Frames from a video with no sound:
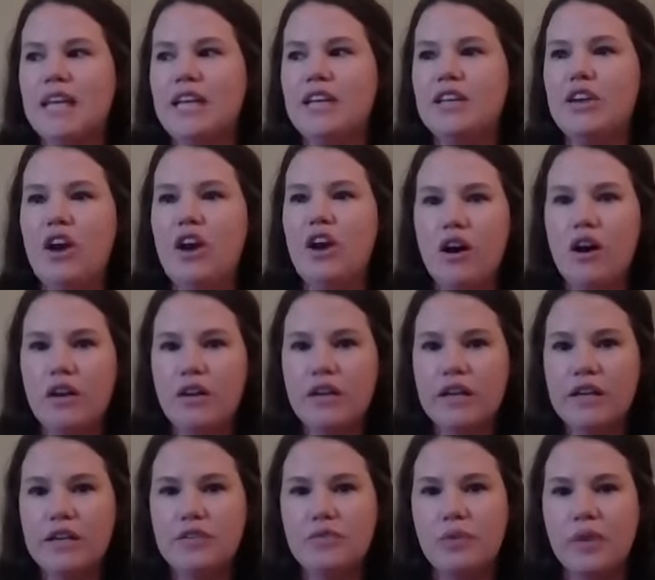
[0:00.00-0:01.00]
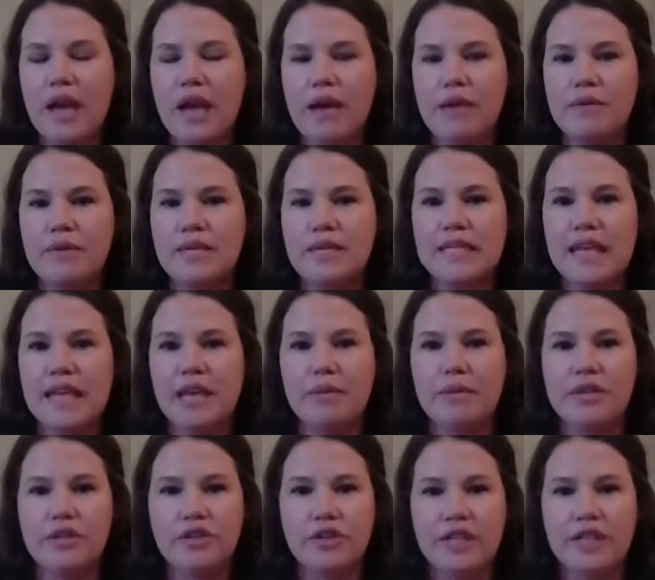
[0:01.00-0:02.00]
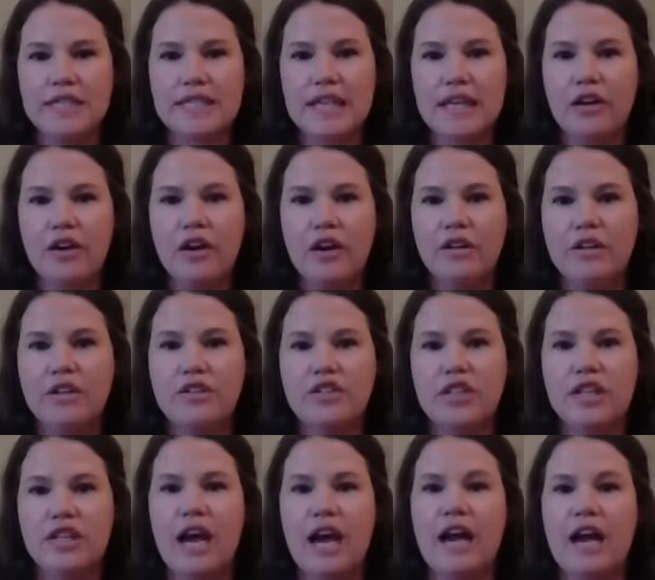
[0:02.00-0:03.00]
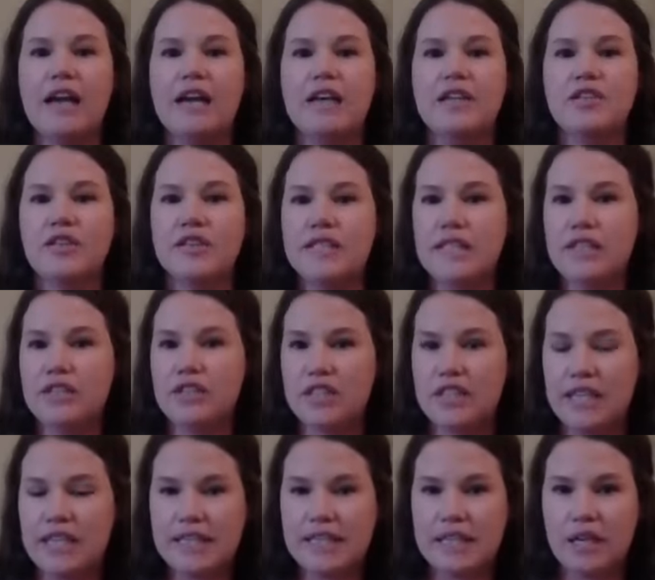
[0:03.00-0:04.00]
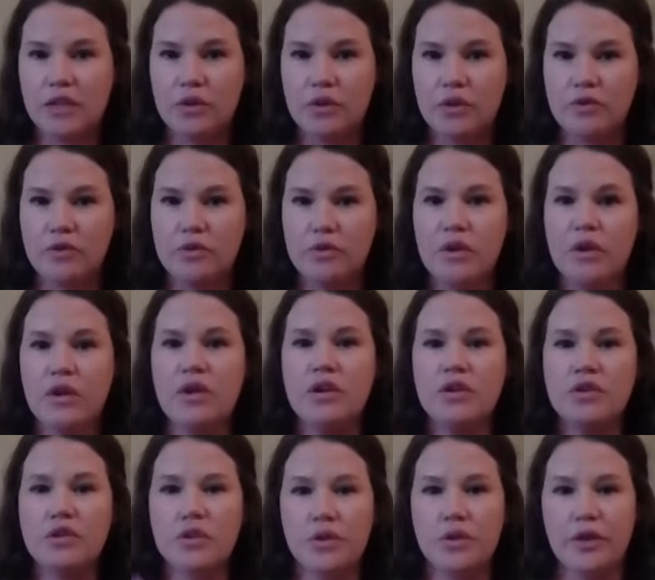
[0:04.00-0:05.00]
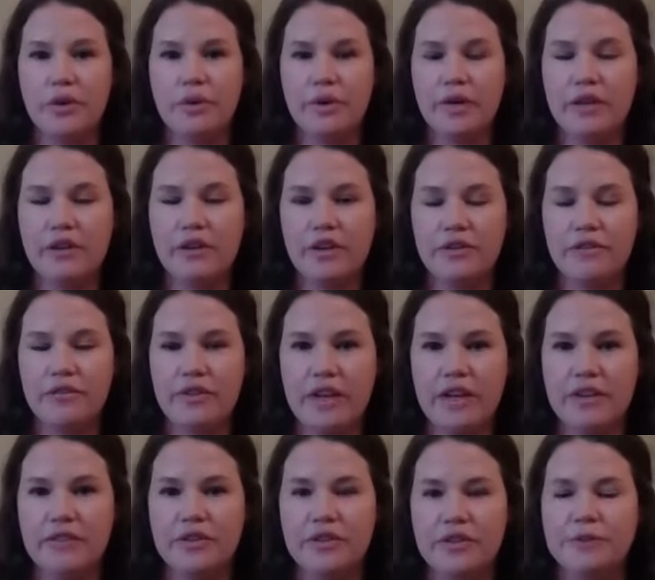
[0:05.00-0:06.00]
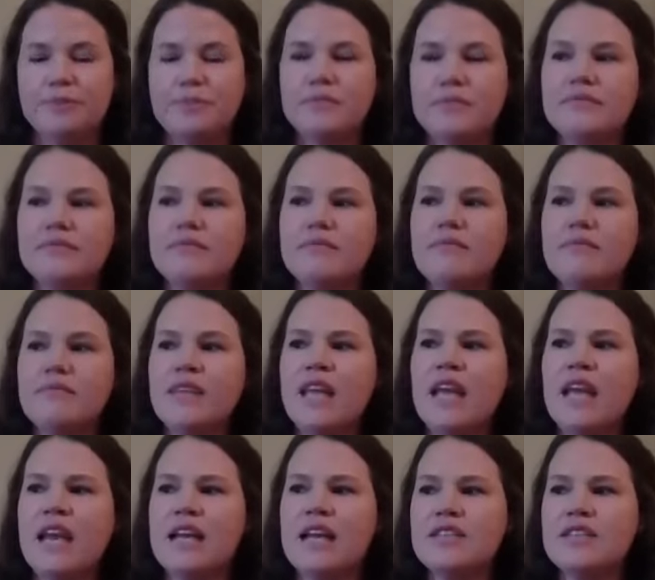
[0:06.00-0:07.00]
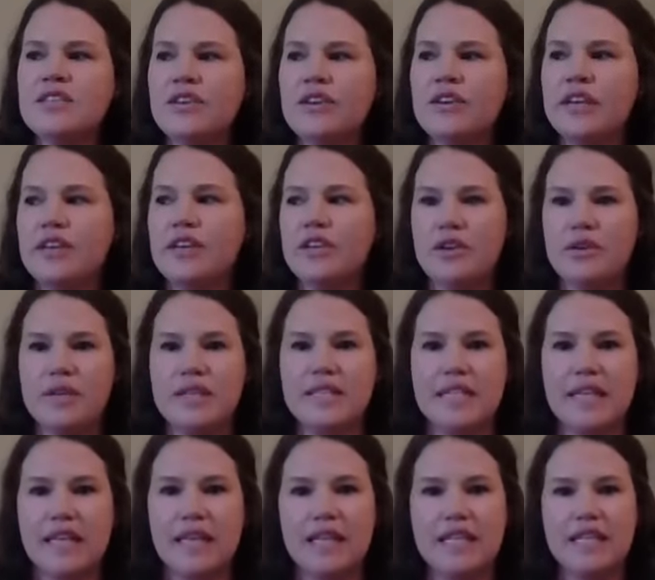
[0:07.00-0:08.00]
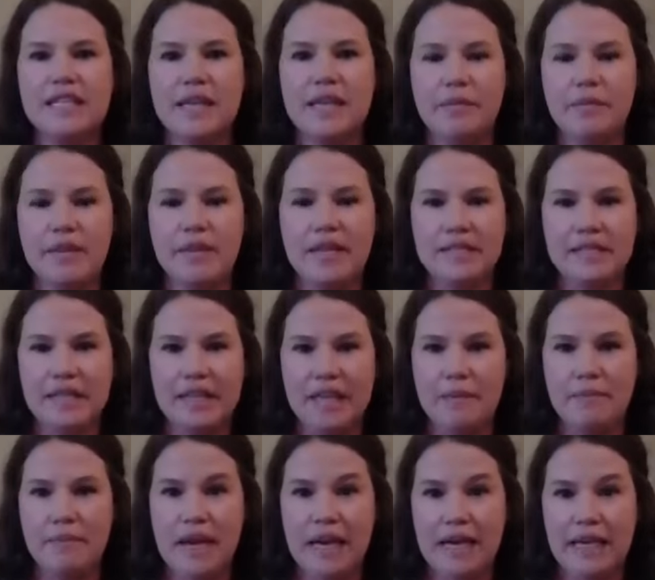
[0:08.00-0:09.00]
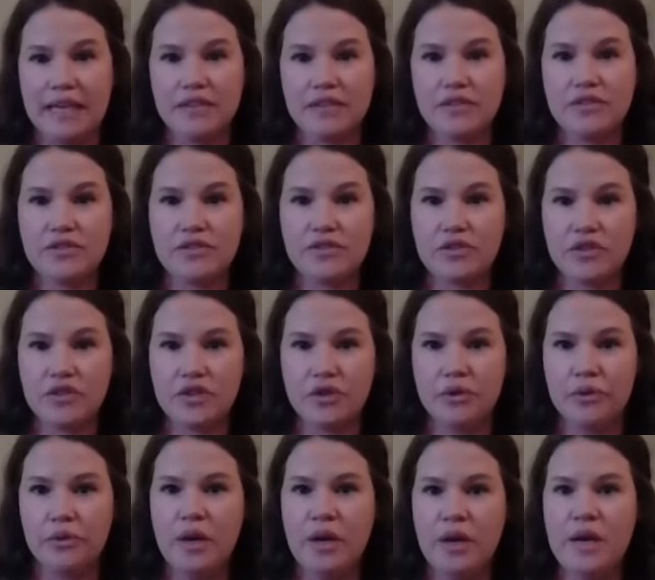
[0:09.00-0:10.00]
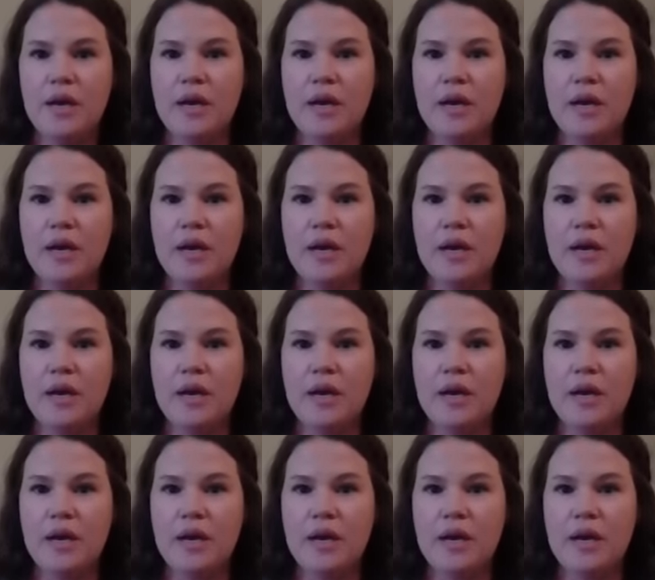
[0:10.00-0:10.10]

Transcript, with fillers: In college, when I was getting my degree in psychology, I started teaching dance at a local studio here in Fayetteville. And I started noticing these same things in my dancers too,